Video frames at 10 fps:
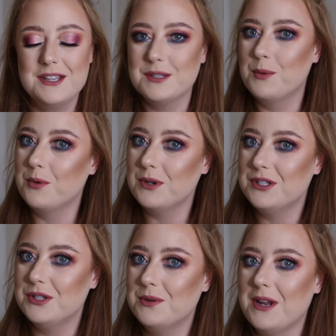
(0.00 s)
So what I'm going
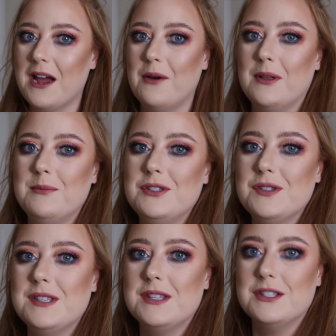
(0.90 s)
to do now, let me
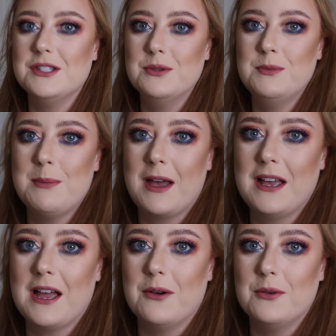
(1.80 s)
just zoom you
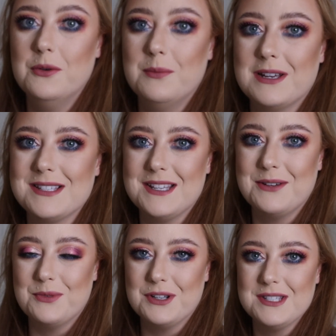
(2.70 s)
back out. Oh, that's
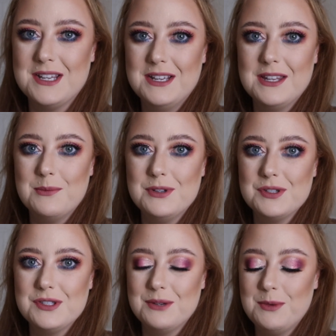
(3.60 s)
inwards. Let me
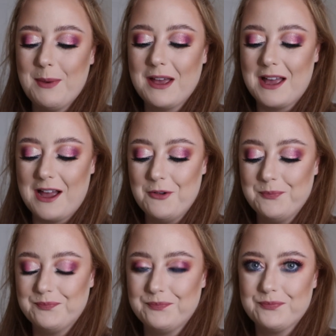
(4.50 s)
just zoom you back
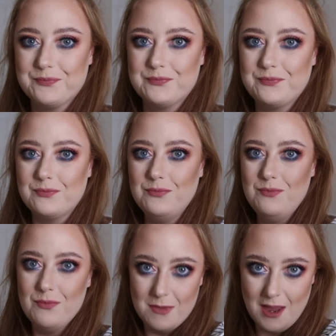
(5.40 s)
out.
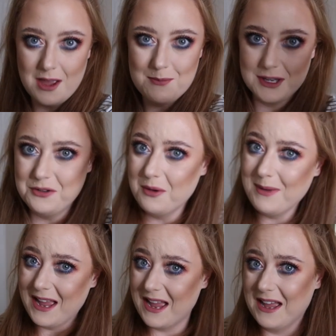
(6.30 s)
Ignore
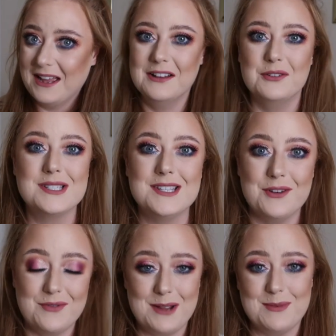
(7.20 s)
my hair, it looks
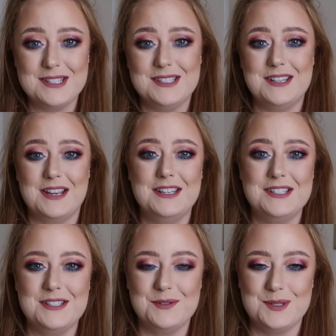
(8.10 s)
a right mess today. I need
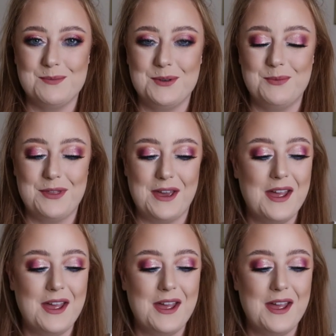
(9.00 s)
to do something with it.